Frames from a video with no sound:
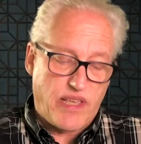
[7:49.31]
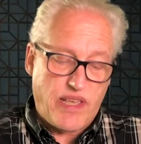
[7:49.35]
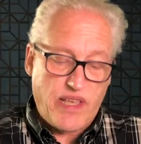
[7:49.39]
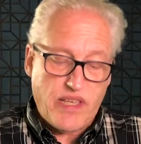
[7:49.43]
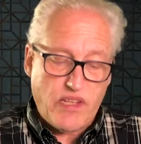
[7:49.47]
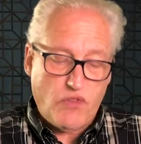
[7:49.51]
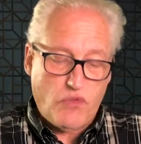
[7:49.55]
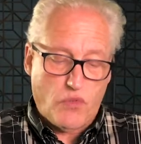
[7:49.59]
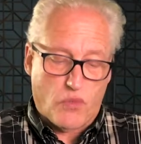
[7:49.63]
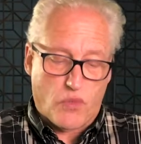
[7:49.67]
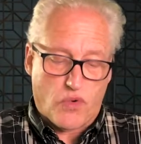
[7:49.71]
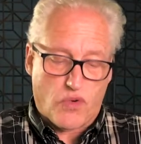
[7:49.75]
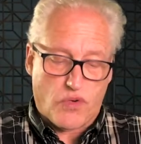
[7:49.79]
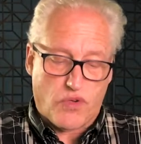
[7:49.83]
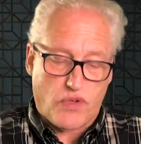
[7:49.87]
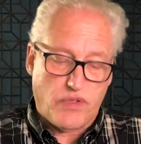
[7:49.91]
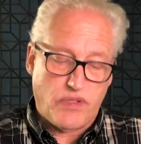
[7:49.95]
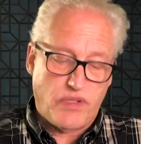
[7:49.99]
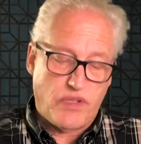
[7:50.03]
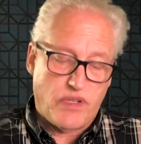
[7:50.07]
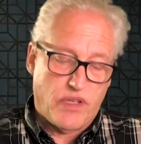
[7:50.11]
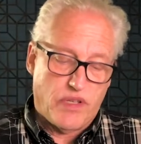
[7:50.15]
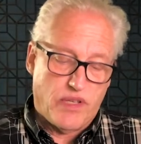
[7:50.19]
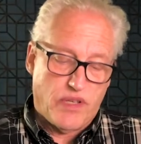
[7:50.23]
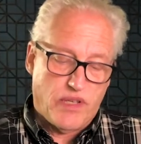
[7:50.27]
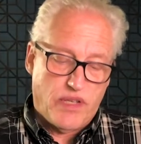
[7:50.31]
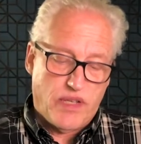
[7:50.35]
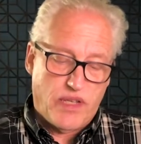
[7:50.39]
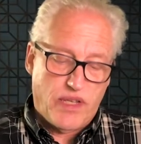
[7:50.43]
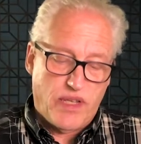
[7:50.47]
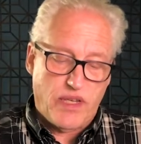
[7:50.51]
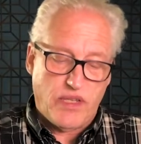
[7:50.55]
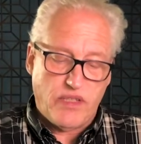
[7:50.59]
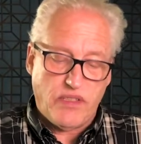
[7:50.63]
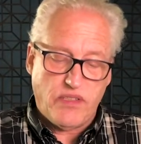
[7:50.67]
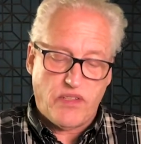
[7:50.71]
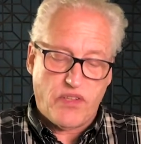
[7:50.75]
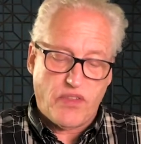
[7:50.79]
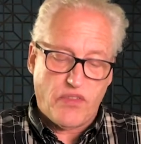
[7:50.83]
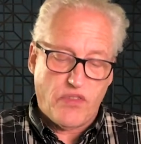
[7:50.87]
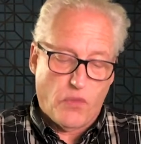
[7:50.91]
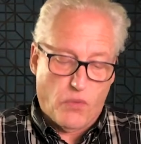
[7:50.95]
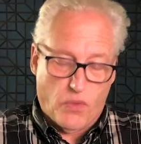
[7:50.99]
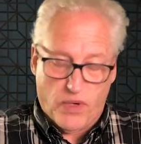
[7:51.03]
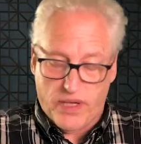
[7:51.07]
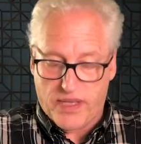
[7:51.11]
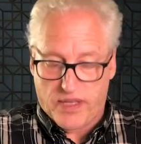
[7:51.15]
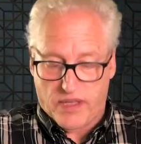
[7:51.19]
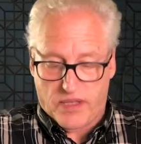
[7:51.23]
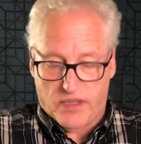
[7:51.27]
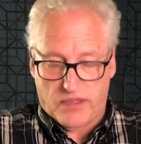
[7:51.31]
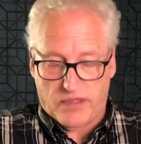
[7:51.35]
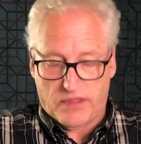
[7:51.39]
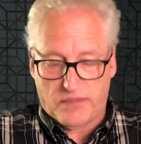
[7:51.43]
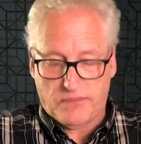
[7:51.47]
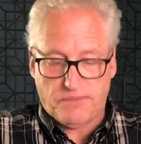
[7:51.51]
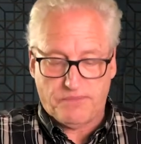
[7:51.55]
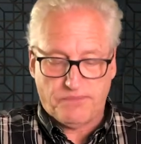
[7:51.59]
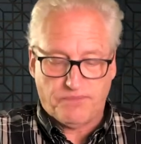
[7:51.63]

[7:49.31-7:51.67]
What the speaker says: inward into the will.